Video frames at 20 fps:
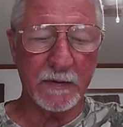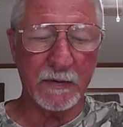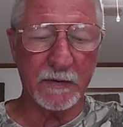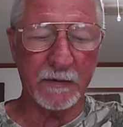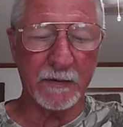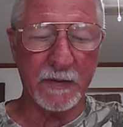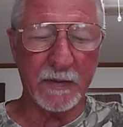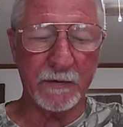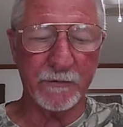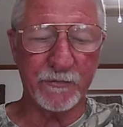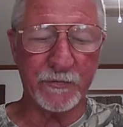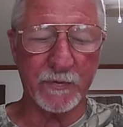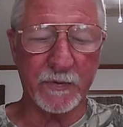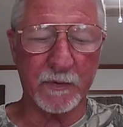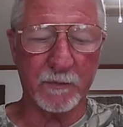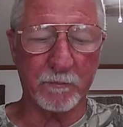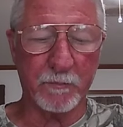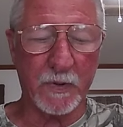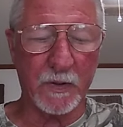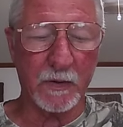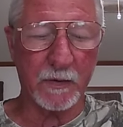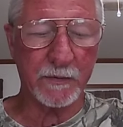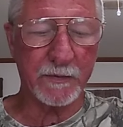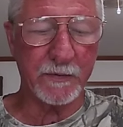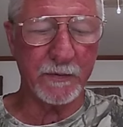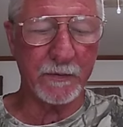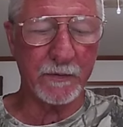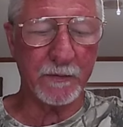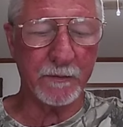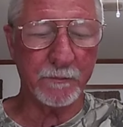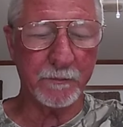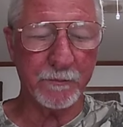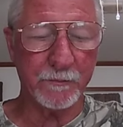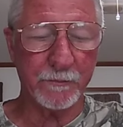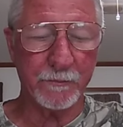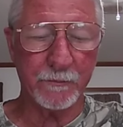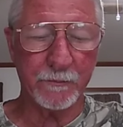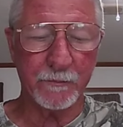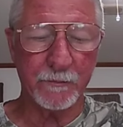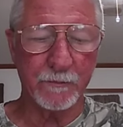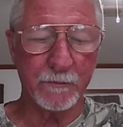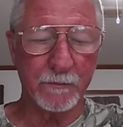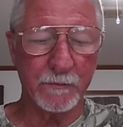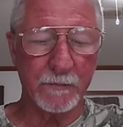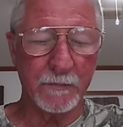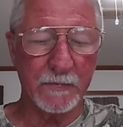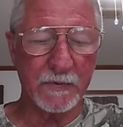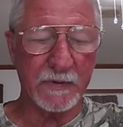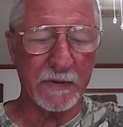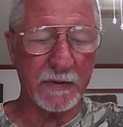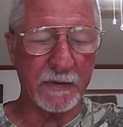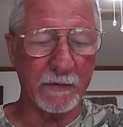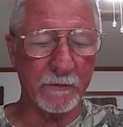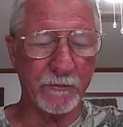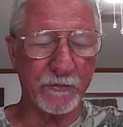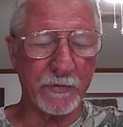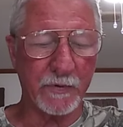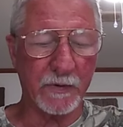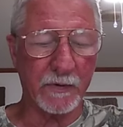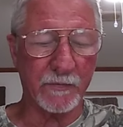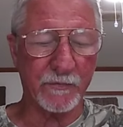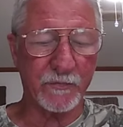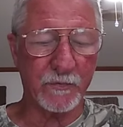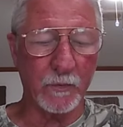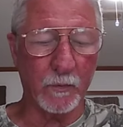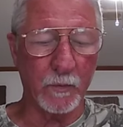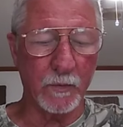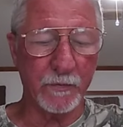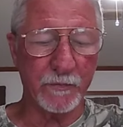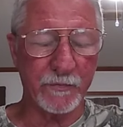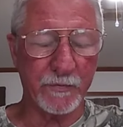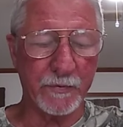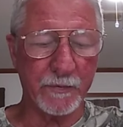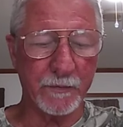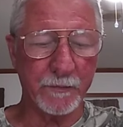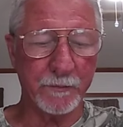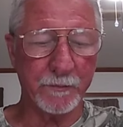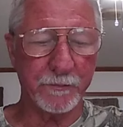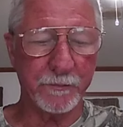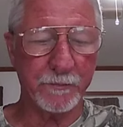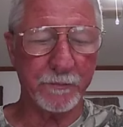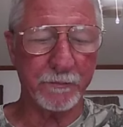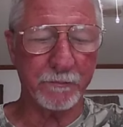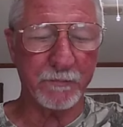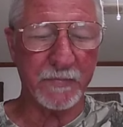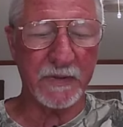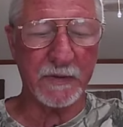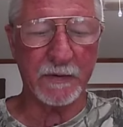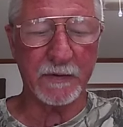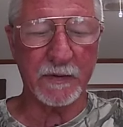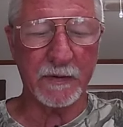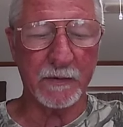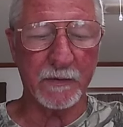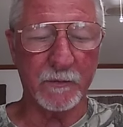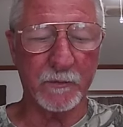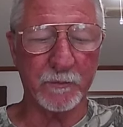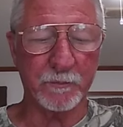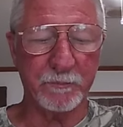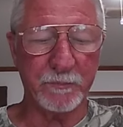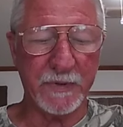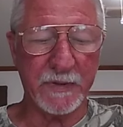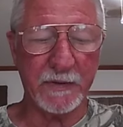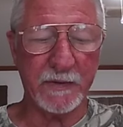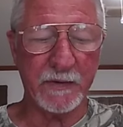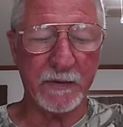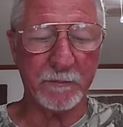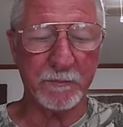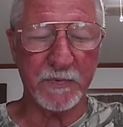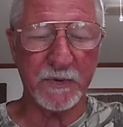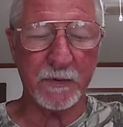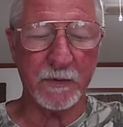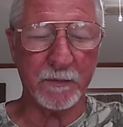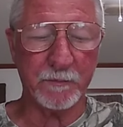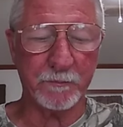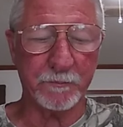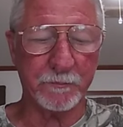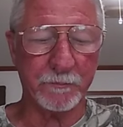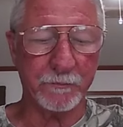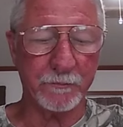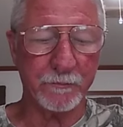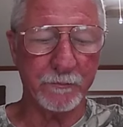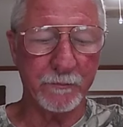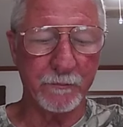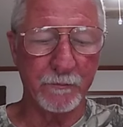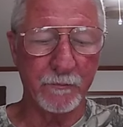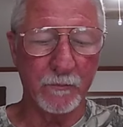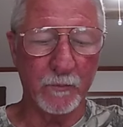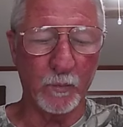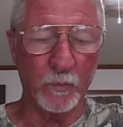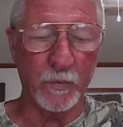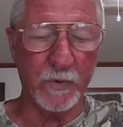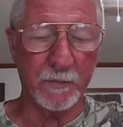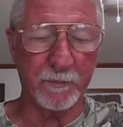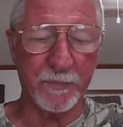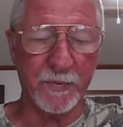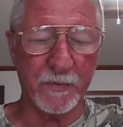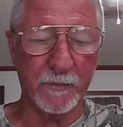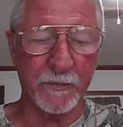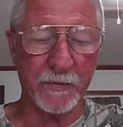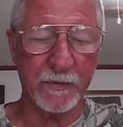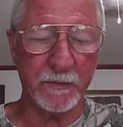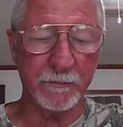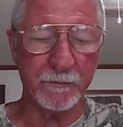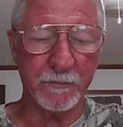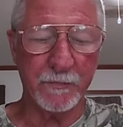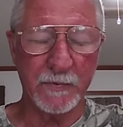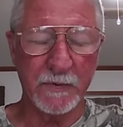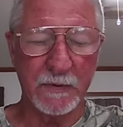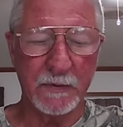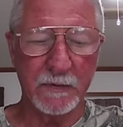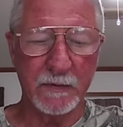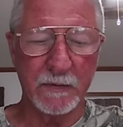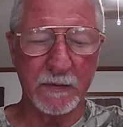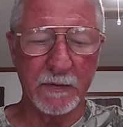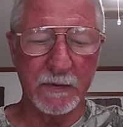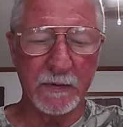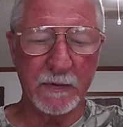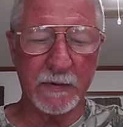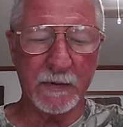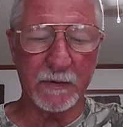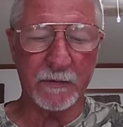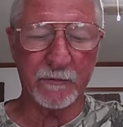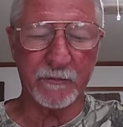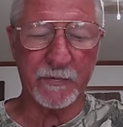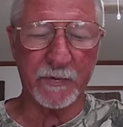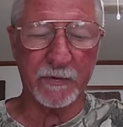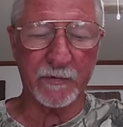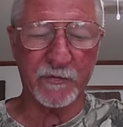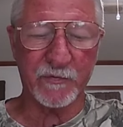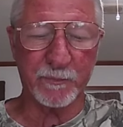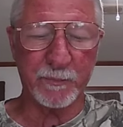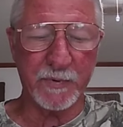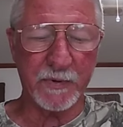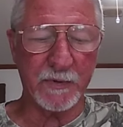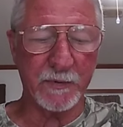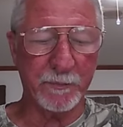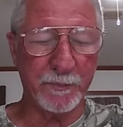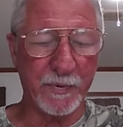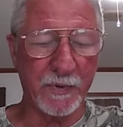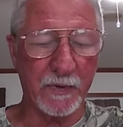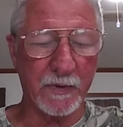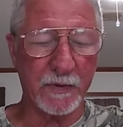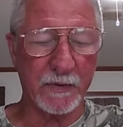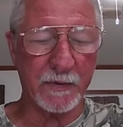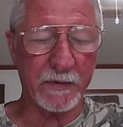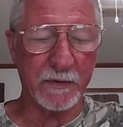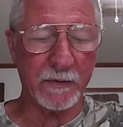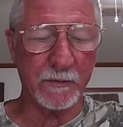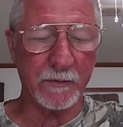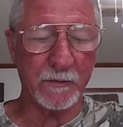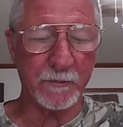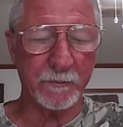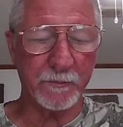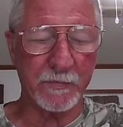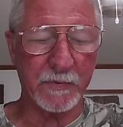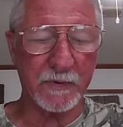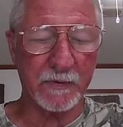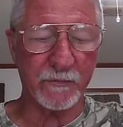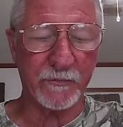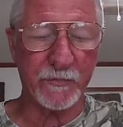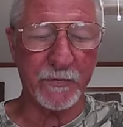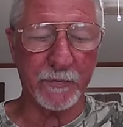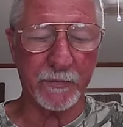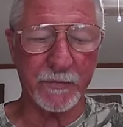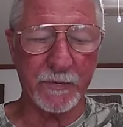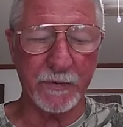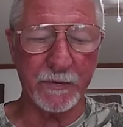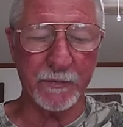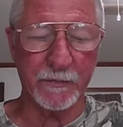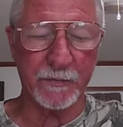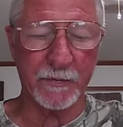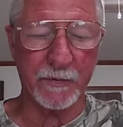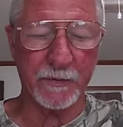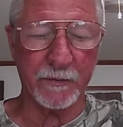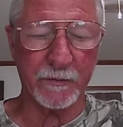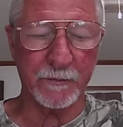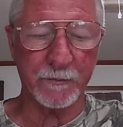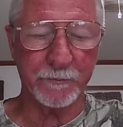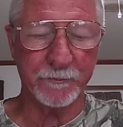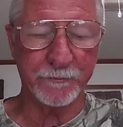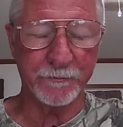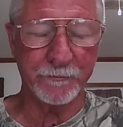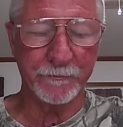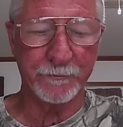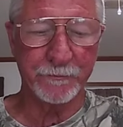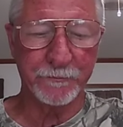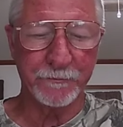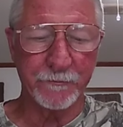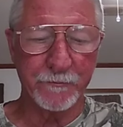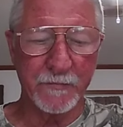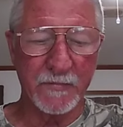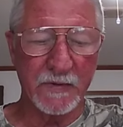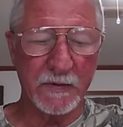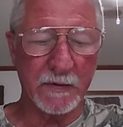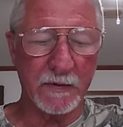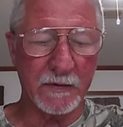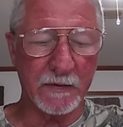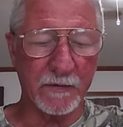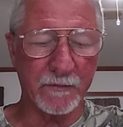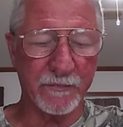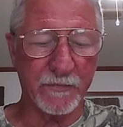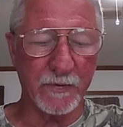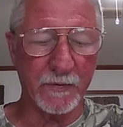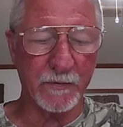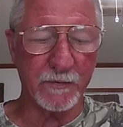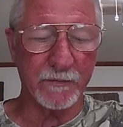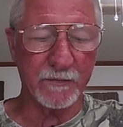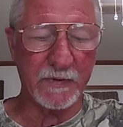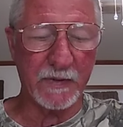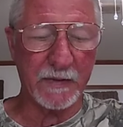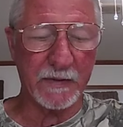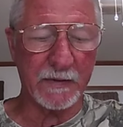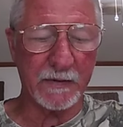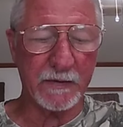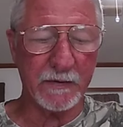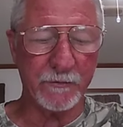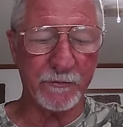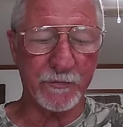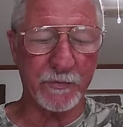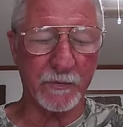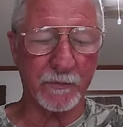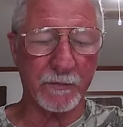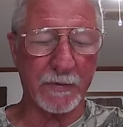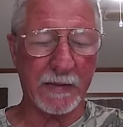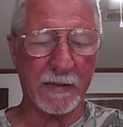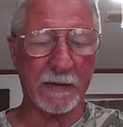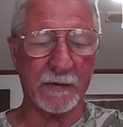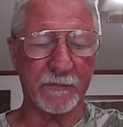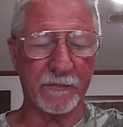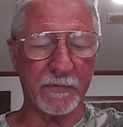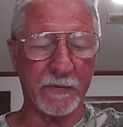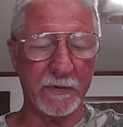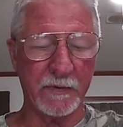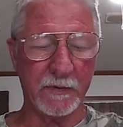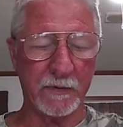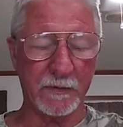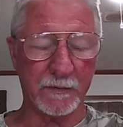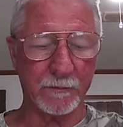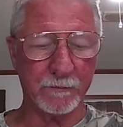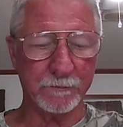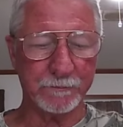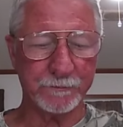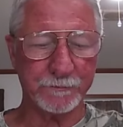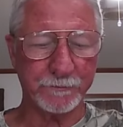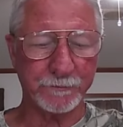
and they shall mock him and shall scourge him, meaning they're going to beat him up and whip on him, and shall spit upon him and shall kill him and the third day he shall rise again.